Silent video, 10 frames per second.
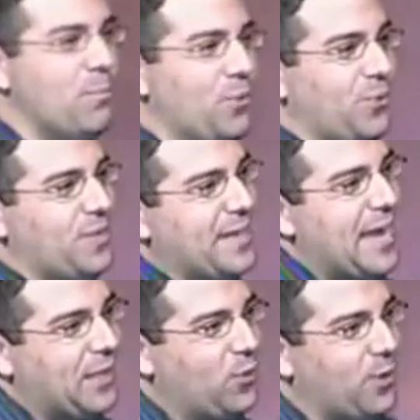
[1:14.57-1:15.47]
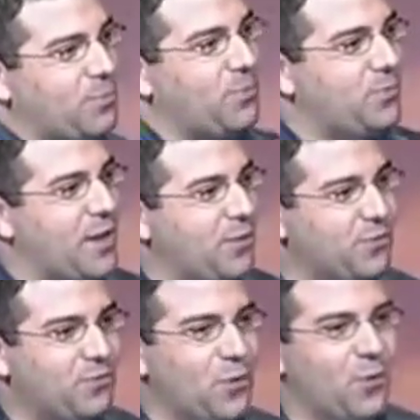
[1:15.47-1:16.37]
booth, the Gaylord booth there
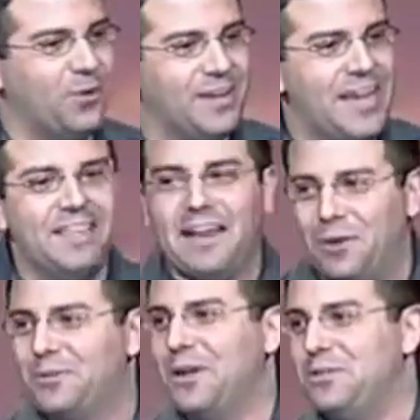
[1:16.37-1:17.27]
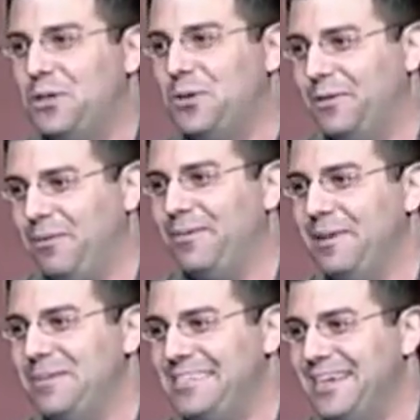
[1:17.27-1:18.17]
on the floor? They know what they're doing.
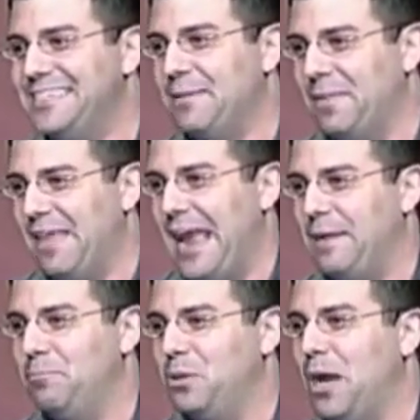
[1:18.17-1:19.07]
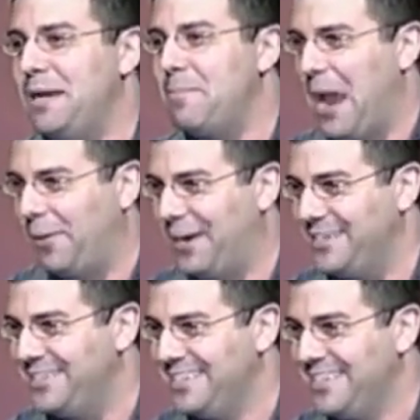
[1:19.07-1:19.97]
Let me tell you something. They had Bloody
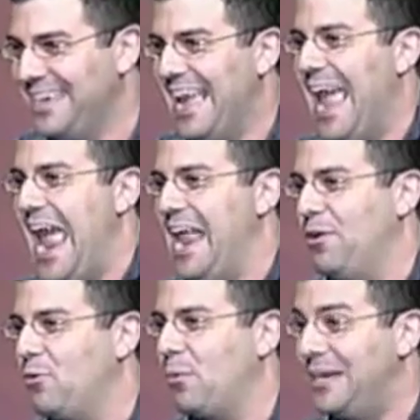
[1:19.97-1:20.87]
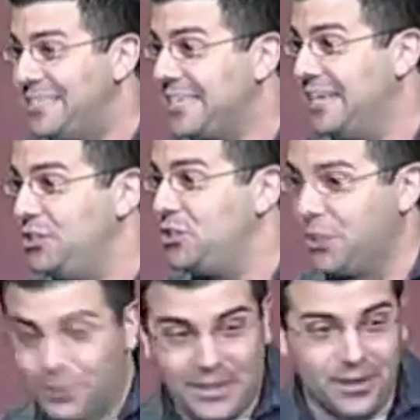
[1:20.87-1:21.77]
Marys and Redskin
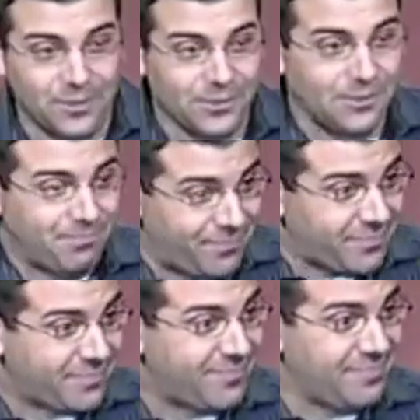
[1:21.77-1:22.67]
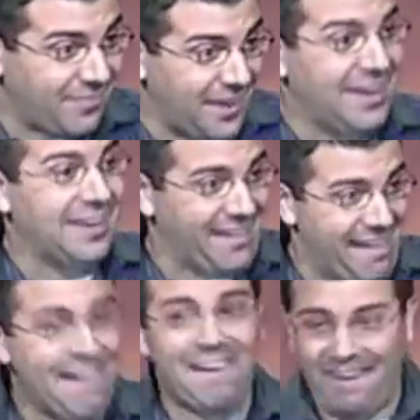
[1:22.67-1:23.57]
cheerleaders.
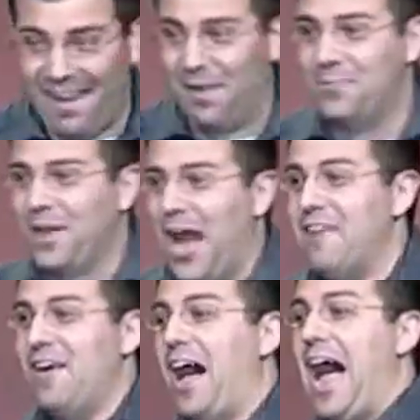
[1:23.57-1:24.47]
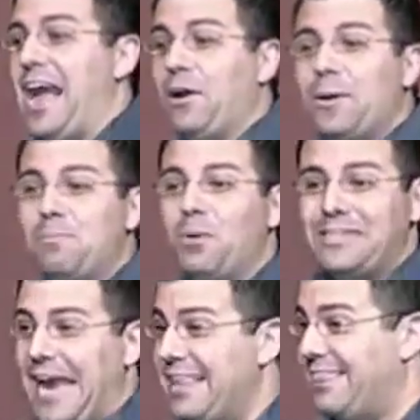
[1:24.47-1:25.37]
Yeah, I already
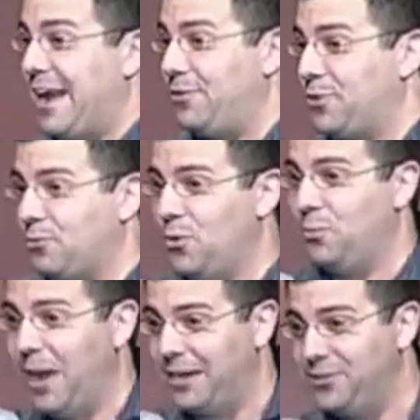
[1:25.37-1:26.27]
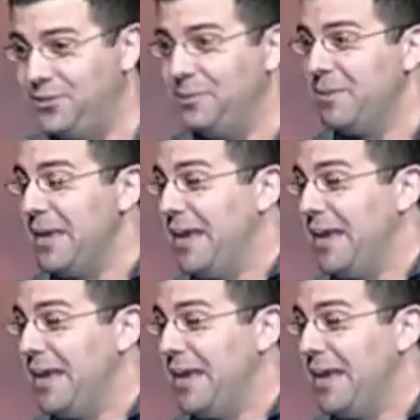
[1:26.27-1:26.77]
booked 8,000 room nights.